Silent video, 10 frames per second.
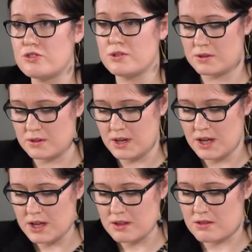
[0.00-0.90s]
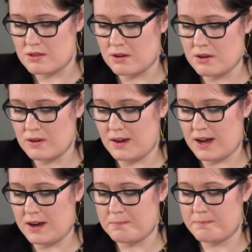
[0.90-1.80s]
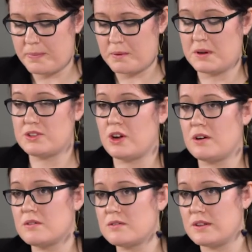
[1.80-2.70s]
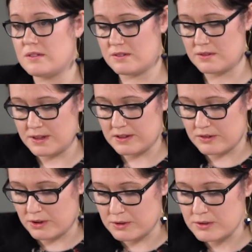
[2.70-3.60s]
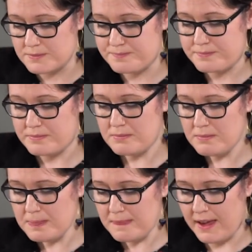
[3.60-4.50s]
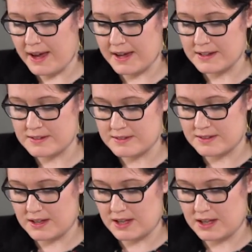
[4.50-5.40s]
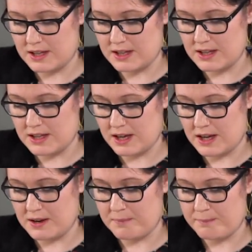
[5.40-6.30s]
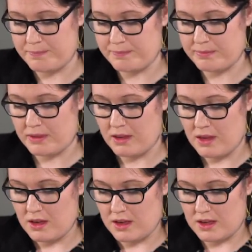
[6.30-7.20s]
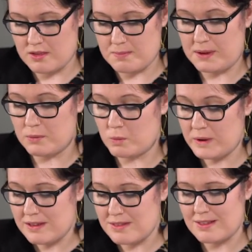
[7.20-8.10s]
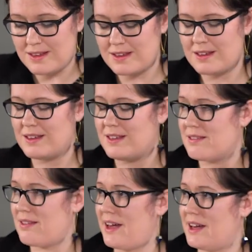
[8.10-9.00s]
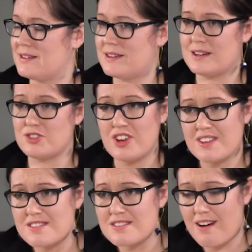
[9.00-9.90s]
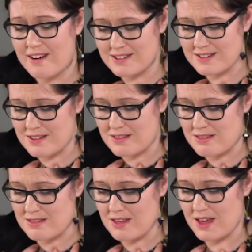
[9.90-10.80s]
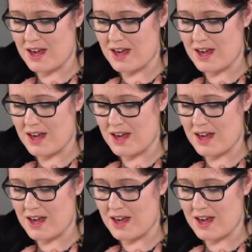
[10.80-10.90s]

Sure. So my child is 3 years old, and he's been wheezing, he's had chest tightness,